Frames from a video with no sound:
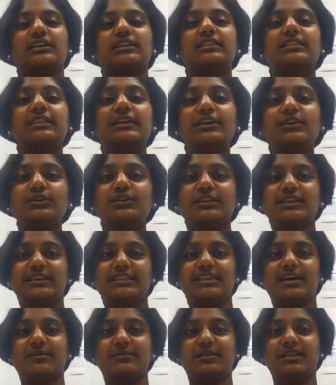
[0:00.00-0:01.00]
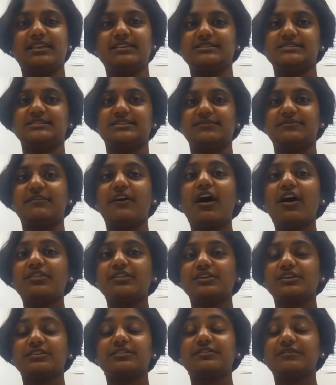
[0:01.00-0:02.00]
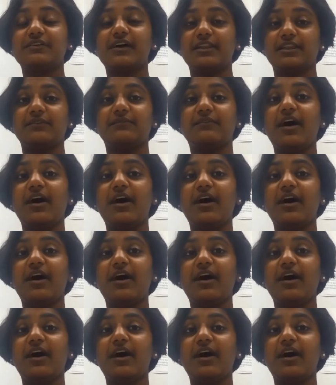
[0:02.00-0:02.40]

Clearly, that means the Founding